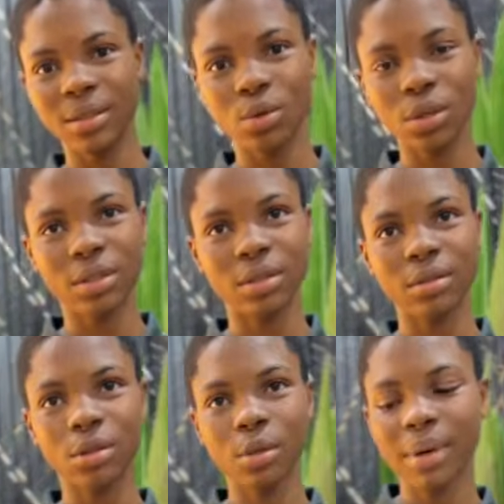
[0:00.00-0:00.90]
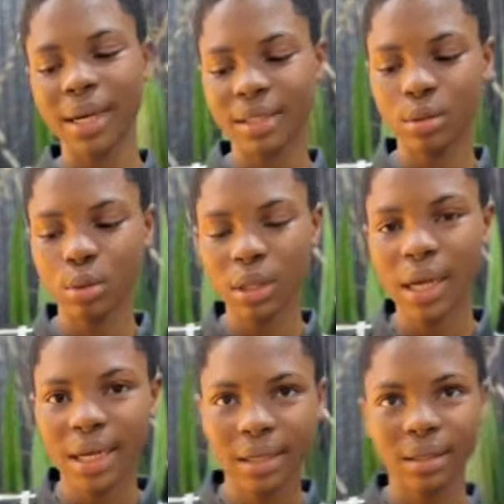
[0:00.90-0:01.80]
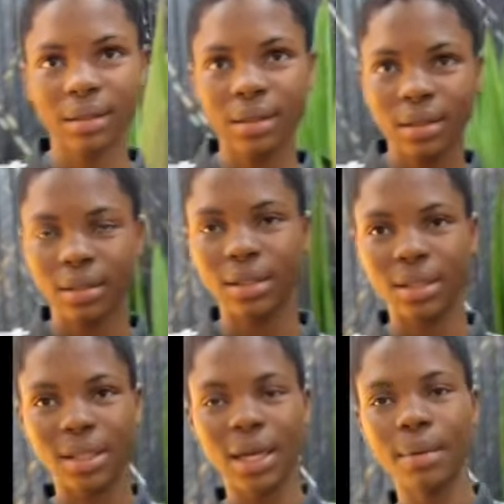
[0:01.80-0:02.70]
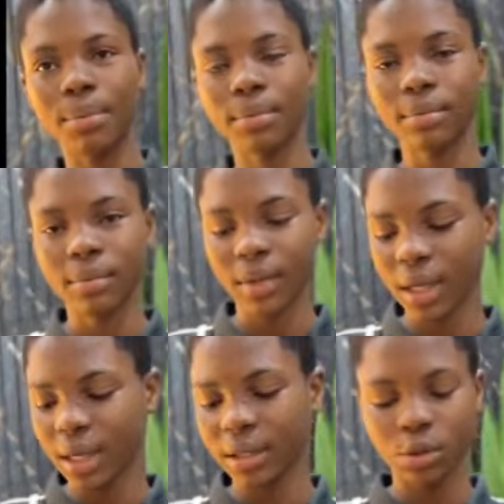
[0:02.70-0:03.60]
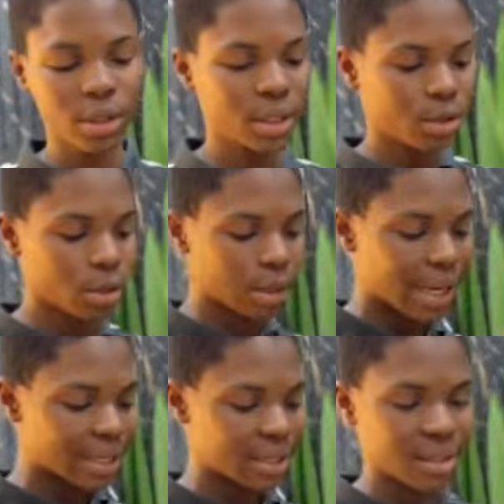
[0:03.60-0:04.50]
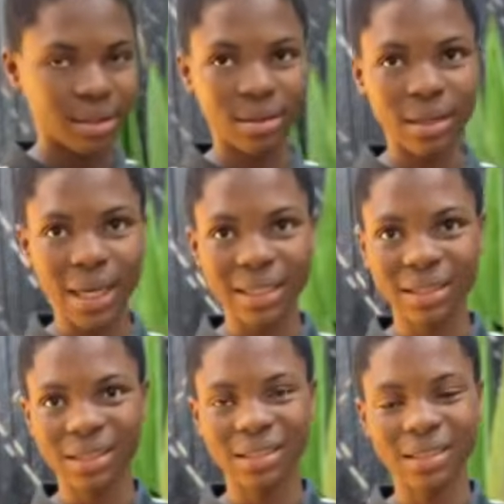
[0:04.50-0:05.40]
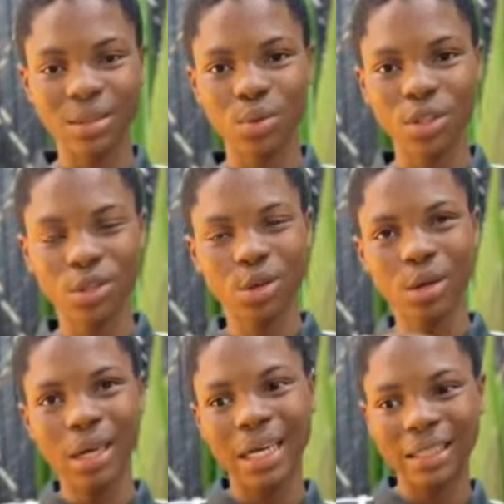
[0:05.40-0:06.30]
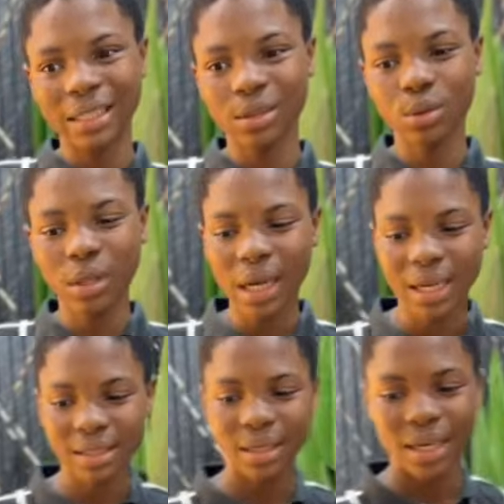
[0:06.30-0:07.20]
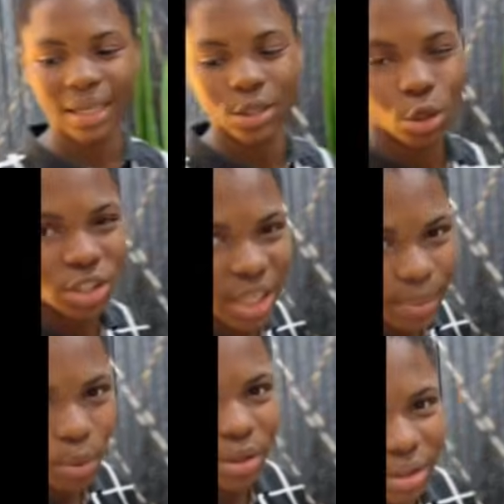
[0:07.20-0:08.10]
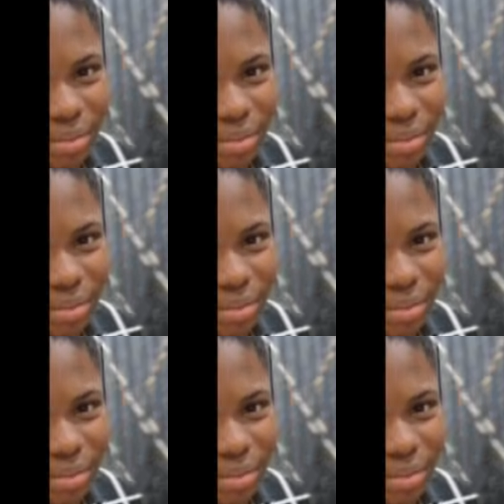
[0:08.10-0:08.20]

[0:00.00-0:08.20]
This is what your mics look like. This type, and you need your lighting. Lighting. This is what your lighting look like, and your tripod.